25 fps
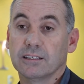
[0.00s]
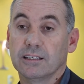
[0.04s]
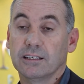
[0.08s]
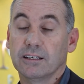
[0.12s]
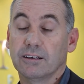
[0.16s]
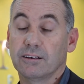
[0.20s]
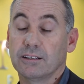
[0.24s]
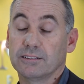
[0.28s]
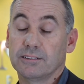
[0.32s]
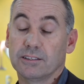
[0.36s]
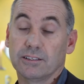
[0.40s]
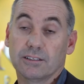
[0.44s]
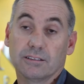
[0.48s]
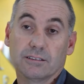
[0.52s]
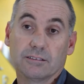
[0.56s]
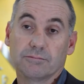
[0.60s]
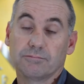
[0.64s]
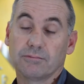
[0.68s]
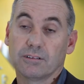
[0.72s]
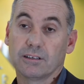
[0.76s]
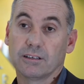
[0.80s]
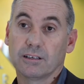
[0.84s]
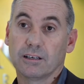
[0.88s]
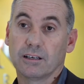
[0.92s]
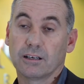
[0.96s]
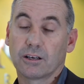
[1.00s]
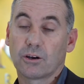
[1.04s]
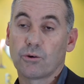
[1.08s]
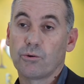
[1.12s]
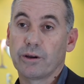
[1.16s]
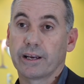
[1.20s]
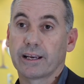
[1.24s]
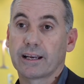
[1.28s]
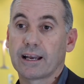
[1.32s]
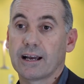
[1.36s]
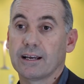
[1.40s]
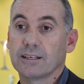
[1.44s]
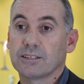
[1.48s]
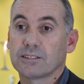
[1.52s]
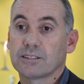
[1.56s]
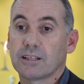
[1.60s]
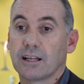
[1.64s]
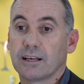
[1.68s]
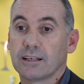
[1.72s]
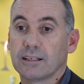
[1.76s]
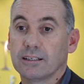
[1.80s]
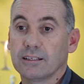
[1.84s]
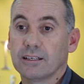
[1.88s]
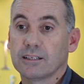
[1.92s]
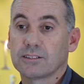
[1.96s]
And I did a quick case
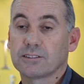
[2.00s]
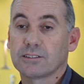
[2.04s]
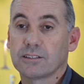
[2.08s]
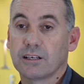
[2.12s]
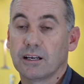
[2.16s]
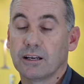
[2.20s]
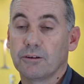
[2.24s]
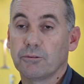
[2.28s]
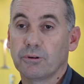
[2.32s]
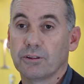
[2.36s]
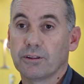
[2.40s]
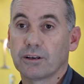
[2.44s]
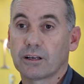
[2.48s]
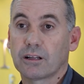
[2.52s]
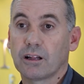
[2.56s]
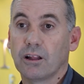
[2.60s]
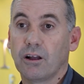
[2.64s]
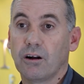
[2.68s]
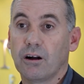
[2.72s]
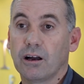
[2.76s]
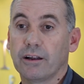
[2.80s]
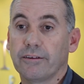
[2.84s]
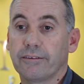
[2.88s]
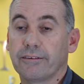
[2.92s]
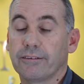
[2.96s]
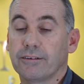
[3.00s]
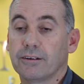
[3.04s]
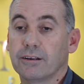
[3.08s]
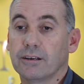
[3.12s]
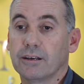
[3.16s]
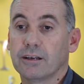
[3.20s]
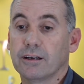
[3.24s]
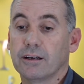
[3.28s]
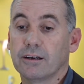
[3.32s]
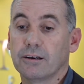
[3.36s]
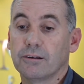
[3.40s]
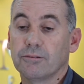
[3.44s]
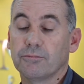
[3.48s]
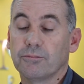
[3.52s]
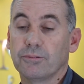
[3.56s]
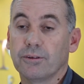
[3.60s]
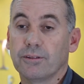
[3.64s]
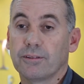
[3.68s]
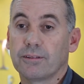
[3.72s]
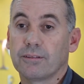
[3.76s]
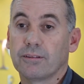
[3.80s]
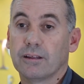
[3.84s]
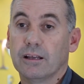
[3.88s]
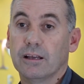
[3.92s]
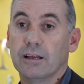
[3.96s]
study yesterday with a client
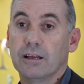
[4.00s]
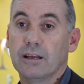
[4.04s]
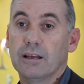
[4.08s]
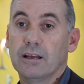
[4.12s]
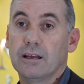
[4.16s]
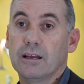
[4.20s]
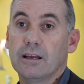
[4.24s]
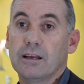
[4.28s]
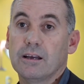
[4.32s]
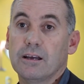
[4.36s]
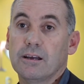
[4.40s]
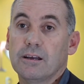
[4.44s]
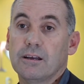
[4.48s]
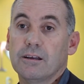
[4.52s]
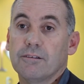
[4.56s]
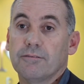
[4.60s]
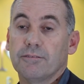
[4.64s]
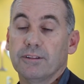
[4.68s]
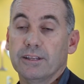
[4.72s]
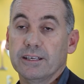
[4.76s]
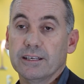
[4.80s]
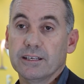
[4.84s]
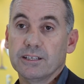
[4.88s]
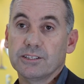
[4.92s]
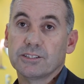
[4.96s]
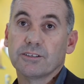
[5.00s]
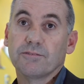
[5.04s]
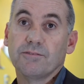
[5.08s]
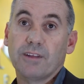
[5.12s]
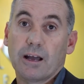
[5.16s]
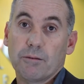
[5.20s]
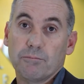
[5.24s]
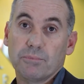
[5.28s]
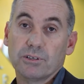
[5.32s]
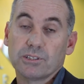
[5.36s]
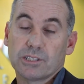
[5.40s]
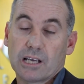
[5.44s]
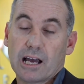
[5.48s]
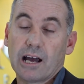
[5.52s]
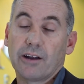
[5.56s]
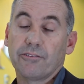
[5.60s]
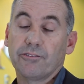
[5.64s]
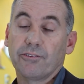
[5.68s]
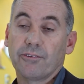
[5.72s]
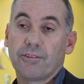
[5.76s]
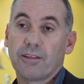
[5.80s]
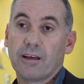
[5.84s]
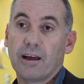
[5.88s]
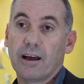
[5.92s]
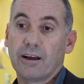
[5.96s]
with the ease of numbers,
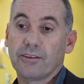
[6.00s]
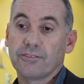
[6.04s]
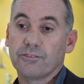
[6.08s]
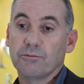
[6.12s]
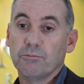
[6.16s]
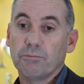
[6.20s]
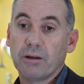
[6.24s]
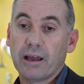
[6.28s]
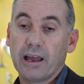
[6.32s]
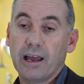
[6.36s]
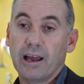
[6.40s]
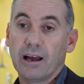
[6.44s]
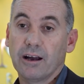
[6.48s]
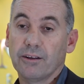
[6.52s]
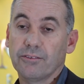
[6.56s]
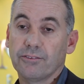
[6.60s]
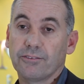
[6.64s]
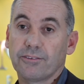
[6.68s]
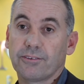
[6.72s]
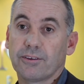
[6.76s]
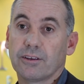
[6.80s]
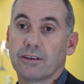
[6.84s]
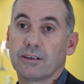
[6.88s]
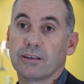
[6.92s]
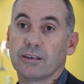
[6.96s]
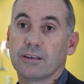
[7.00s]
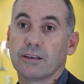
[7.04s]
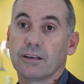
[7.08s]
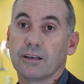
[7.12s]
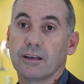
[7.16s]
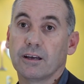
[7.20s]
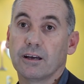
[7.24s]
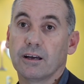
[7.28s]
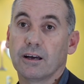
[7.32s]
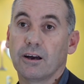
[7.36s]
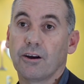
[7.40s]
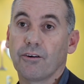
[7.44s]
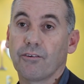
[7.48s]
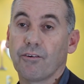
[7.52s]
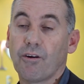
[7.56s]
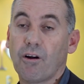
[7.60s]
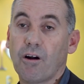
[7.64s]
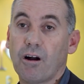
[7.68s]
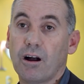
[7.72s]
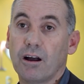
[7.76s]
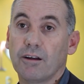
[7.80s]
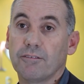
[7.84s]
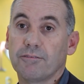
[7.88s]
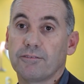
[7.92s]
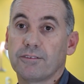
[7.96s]
£100,000
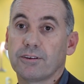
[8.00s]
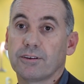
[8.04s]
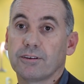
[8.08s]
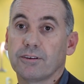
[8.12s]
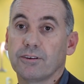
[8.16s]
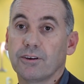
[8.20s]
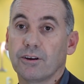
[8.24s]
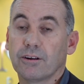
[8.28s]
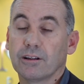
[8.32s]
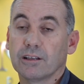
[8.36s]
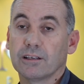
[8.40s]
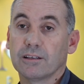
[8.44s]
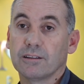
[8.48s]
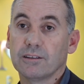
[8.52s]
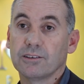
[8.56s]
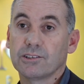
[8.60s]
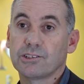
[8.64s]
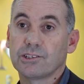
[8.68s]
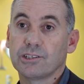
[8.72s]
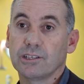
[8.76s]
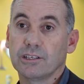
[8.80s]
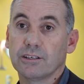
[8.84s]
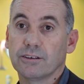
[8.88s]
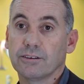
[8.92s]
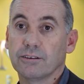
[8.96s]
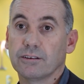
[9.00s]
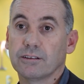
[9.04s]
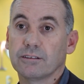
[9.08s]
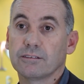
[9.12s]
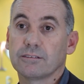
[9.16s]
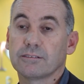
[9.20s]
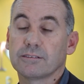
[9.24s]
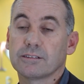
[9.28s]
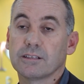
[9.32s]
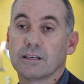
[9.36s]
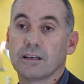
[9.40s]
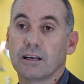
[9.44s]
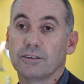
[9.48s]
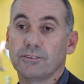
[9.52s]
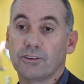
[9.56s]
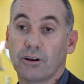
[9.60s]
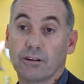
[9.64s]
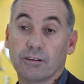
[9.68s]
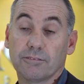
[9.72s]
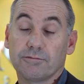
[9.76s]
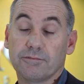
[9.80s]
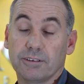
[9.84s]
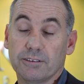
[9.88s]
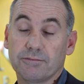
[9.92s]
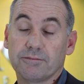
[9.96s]
arrived earlier this year at
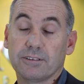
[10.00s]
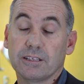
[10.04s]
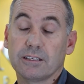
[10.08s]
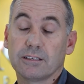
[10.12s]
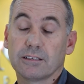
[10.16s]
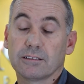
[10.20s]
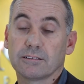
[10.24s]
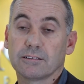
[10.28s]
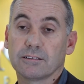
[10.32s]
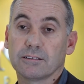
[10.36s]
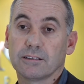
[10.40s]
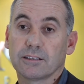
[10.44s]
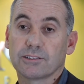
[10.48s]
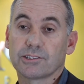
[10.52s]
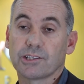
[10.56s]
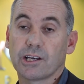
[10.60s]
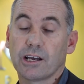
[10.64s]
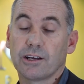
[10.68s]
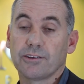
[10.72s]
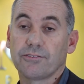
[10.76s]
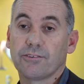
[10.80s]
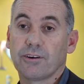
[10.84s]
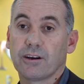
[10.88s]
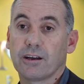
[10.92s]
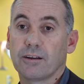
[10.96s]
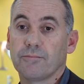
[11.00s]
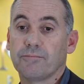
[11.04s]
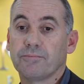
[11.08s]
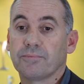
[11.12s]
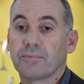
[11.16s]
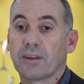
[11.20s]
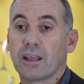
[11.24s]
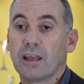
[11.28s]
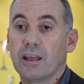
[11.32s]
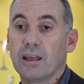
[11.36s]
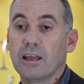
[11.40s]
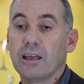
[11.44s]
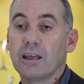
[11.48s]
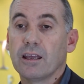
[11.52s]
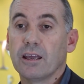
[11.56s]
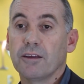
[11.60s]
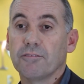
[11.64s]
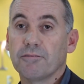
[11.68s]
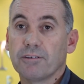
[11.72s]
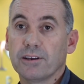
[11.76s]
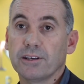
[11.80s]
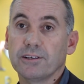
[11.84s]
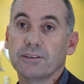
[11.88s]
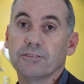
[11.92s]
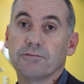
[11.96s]
$1.50 exchange rate.
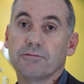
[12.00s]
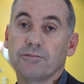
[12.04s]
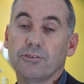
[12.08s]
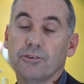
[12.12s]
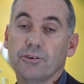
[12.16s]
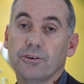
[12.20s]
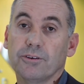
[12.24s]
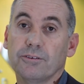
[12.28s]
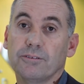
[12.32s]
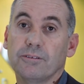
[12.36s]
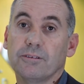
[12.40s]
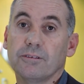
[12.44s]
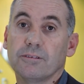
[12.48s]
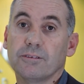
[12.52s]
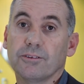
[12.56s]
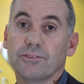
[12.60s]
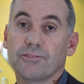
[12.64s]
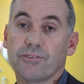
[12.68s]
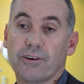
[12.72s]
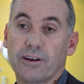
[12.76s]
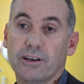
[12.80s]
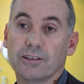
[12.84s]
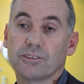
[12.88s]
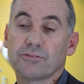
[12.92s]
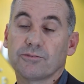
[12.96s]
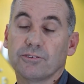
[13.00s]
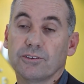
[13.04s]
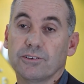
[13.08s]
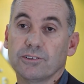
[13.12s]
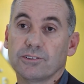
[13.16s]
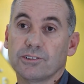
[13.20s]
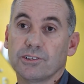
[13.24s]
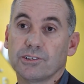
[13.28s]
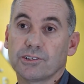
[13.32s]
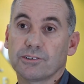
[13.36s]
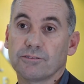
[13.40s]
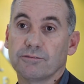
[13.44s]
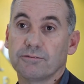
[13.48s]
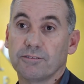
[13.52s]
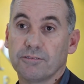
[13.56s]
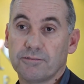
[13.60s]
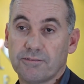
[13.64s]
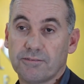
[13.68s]
If he deferred the transfer decision for